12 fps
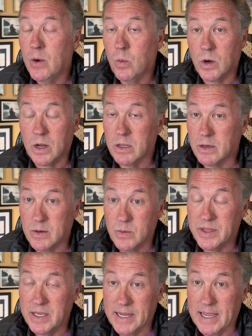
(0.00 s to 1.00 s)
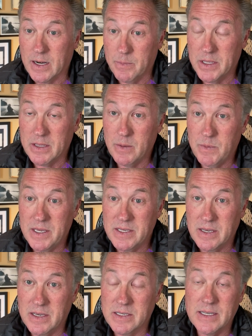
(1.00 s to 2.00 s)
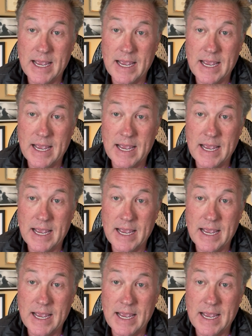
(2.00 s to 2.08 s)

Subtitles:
We're clear on what the accountability piece is,